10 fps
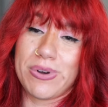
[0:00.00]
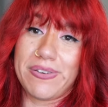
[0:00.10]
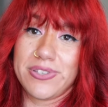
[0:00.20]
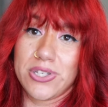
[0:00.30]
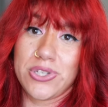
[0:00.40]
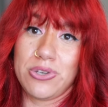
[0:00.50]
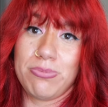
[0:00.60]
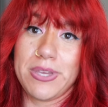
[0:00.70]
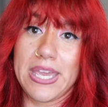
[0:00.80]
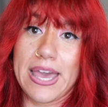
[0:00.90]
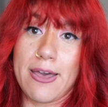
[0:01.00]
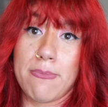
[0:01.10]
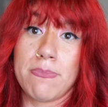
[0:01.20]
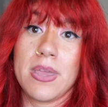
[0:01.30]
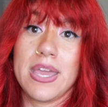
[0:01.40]
12 to 2
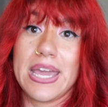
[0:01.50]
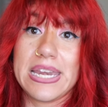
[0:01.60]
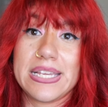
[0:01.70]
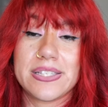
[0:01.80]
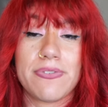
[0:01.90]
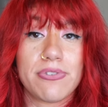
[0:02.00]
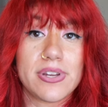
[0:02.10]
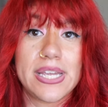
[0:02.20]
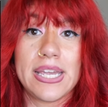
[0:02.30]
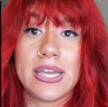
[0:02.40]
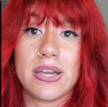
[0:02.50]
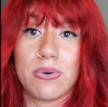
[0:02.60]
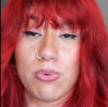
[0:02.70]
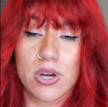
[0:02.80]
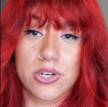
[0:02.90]
p.m. It is a free
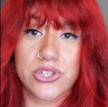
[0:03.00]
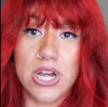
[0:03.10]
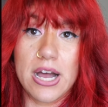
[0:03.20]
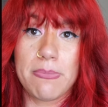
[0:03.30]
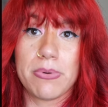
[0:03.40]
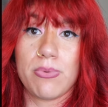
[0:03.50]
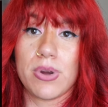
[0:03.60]
workshop